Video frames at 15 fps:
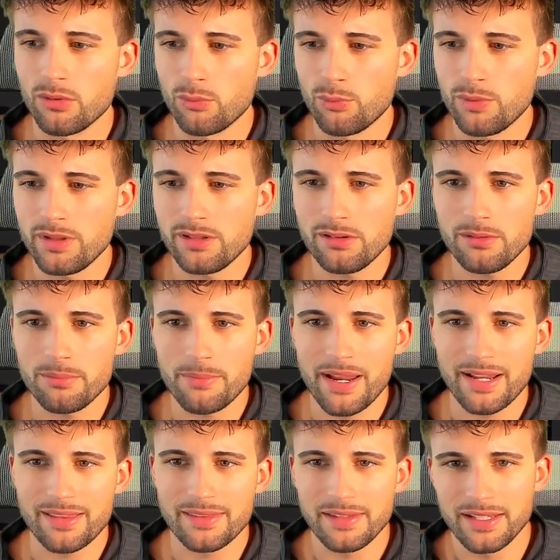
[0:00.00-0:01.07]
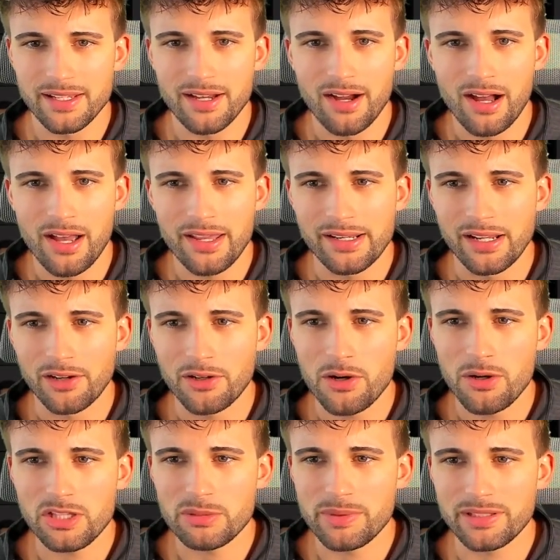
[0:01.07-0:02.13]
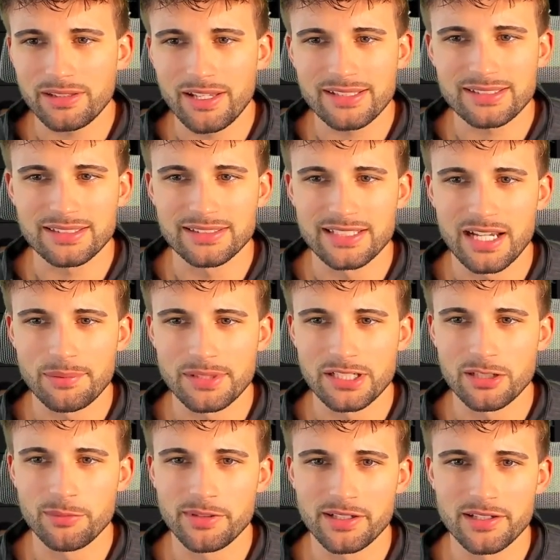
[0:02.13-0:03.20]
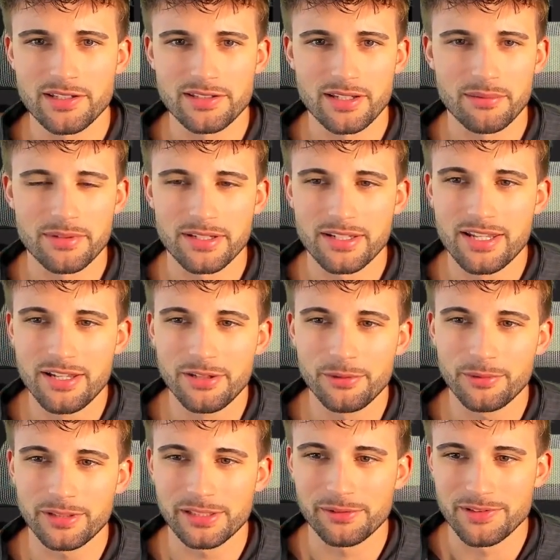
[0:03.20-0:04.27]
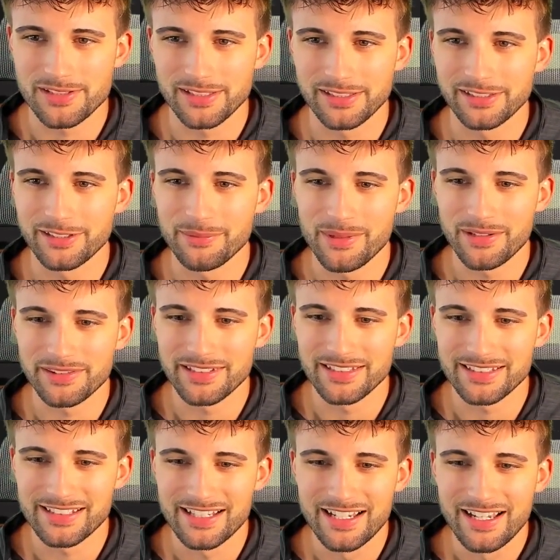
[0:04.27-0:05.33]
will make the cut. And I'll go a little bit less in depth here because, I mean, who really wants to hear about this?